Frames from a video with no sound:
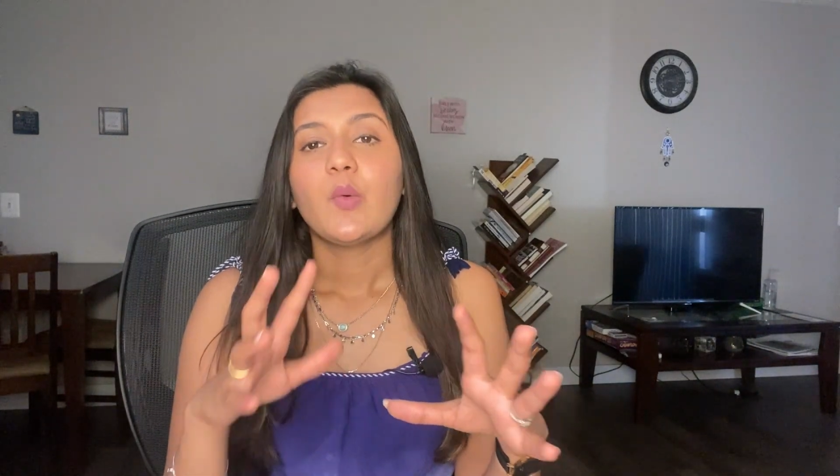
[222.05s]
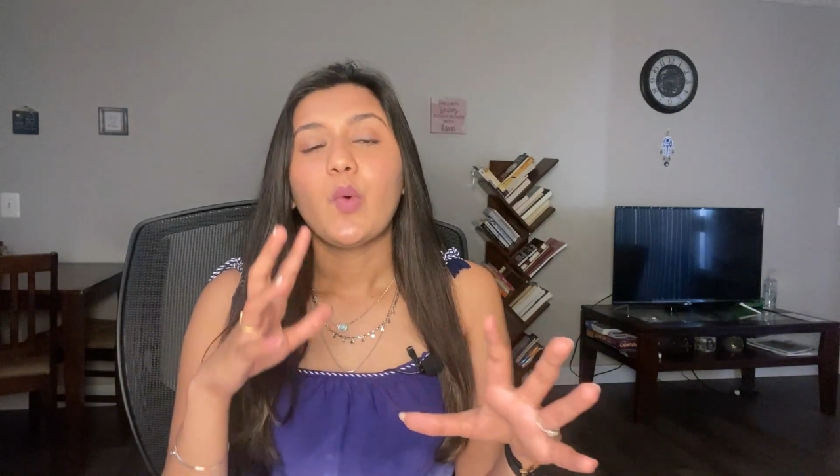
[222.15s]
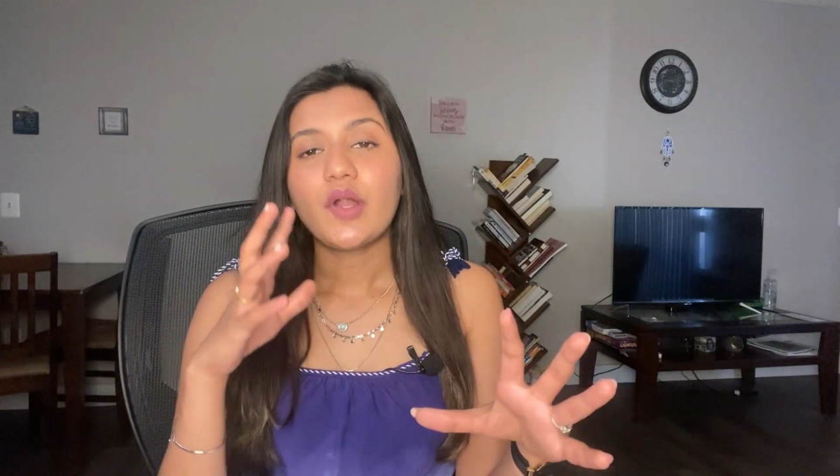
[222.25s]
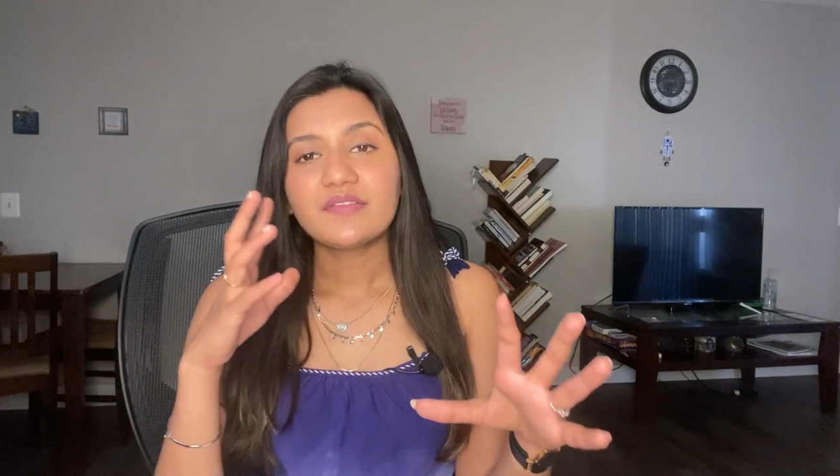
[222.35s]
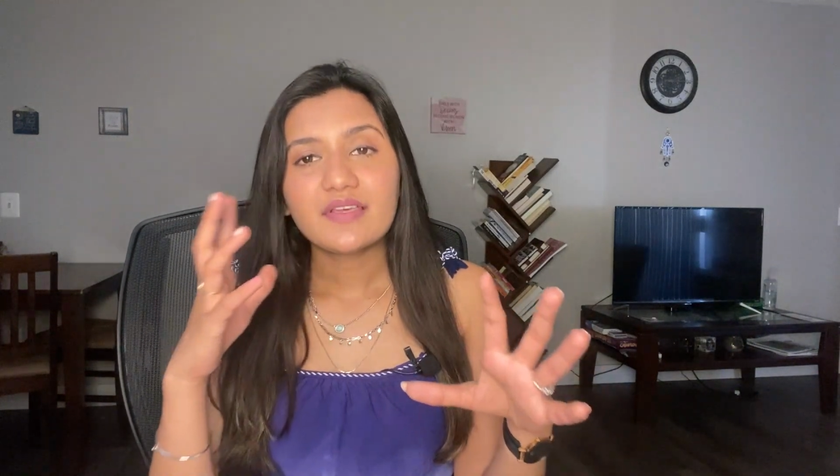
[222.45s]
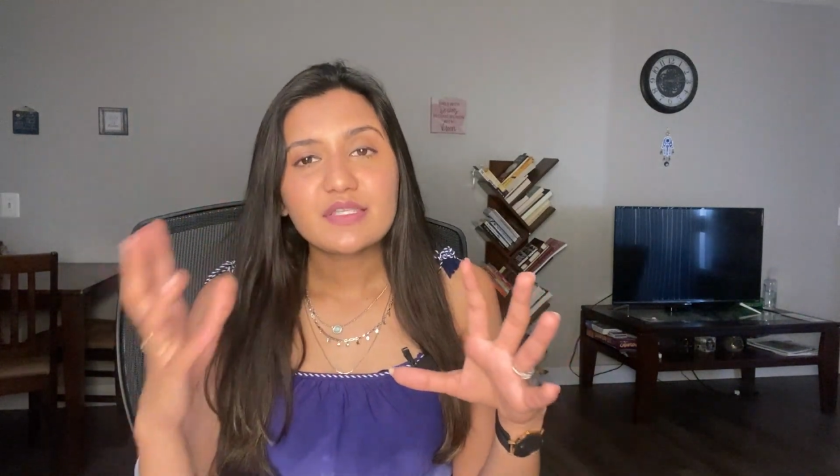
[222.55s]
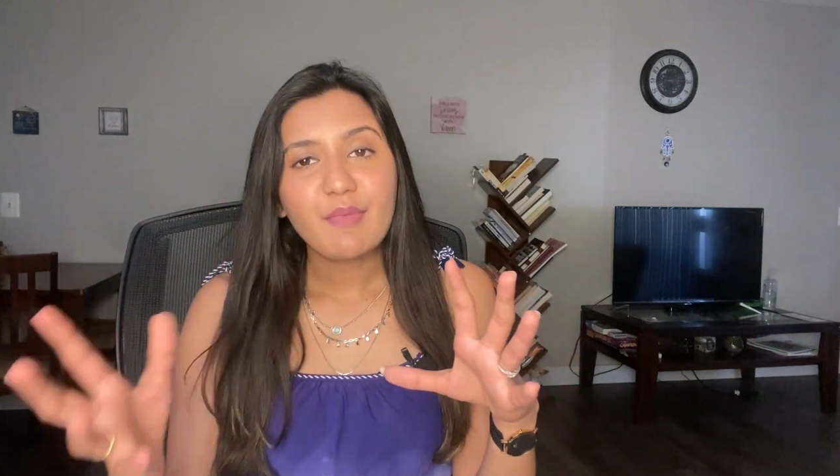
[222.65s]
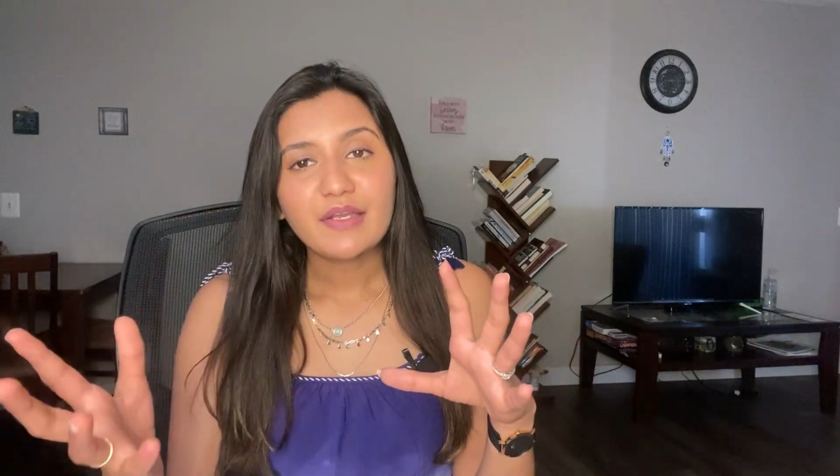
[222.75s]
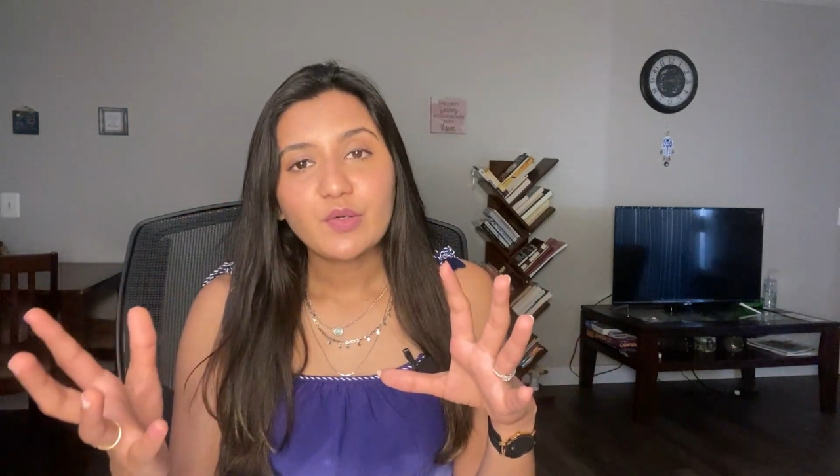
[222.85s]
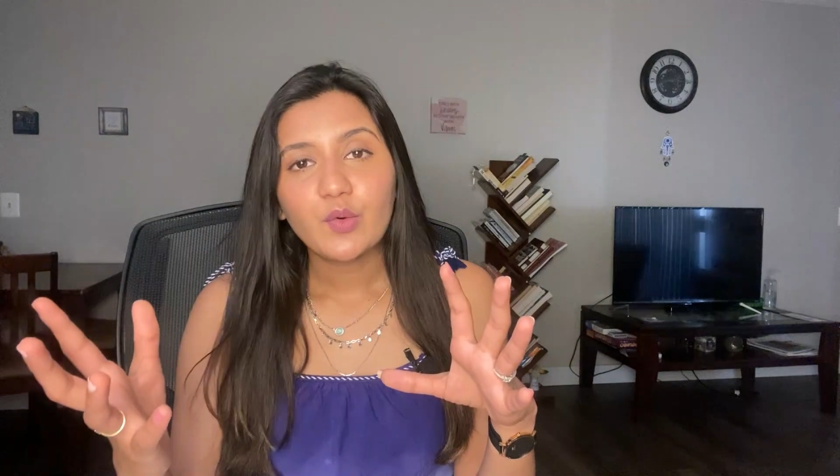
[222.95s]
What things
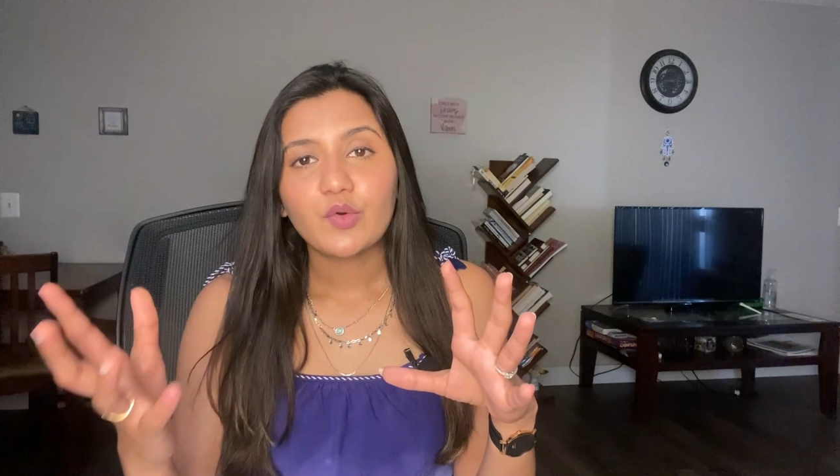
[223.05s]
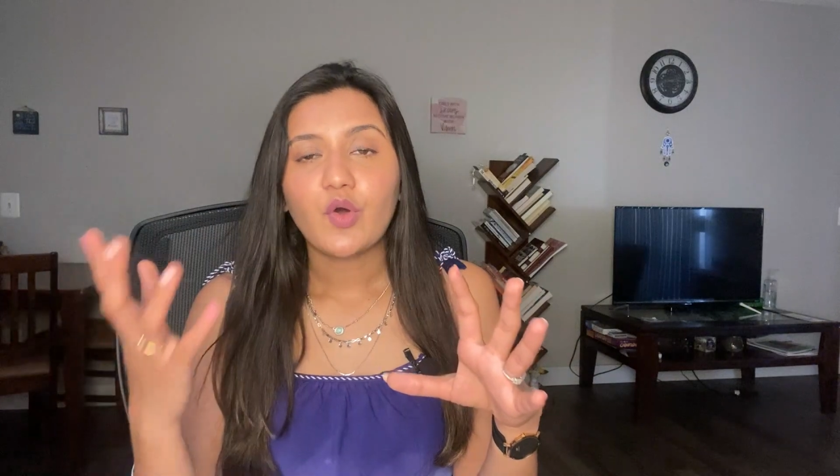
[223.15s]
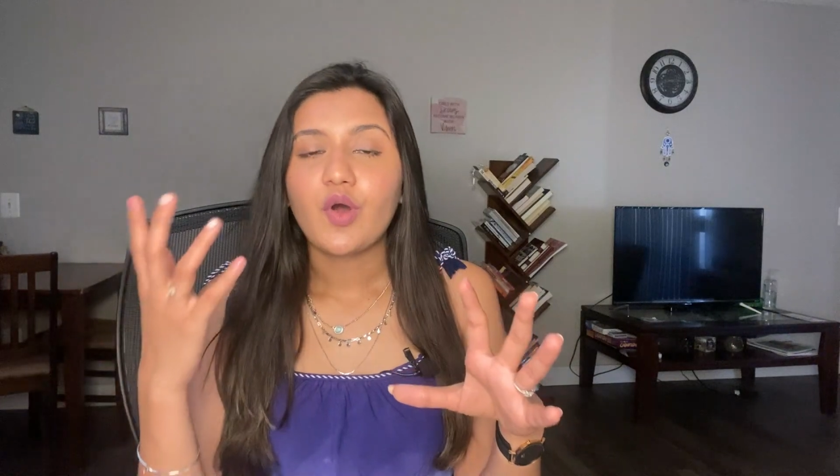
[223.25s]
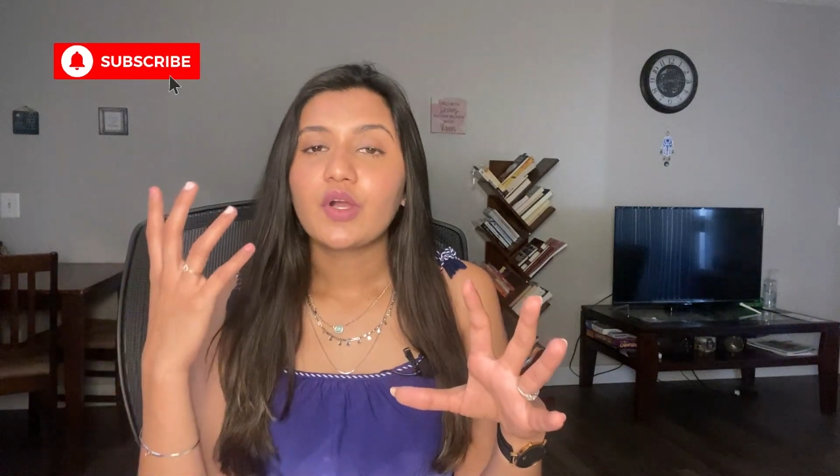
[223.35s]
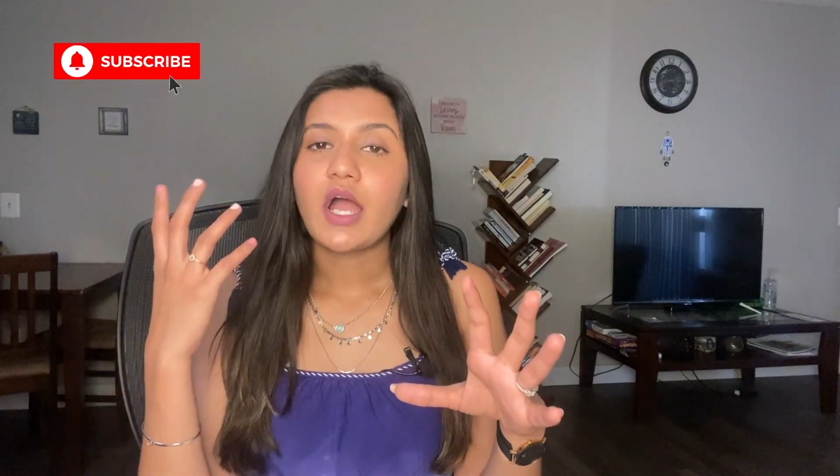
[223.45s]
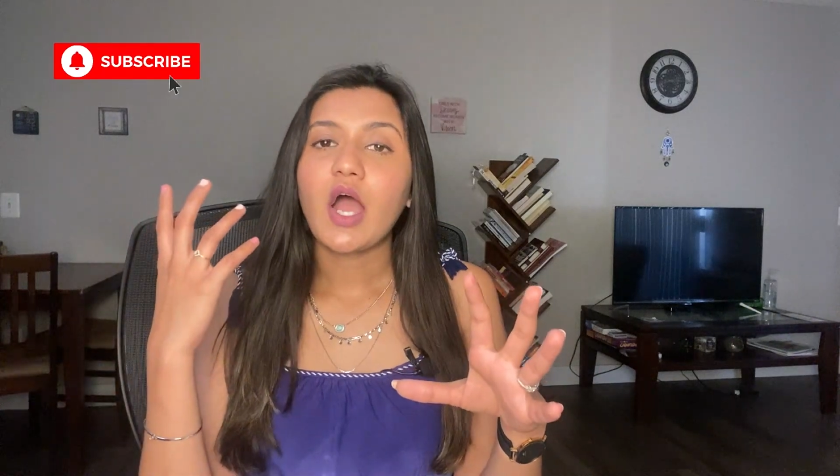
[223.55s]
might go wrong,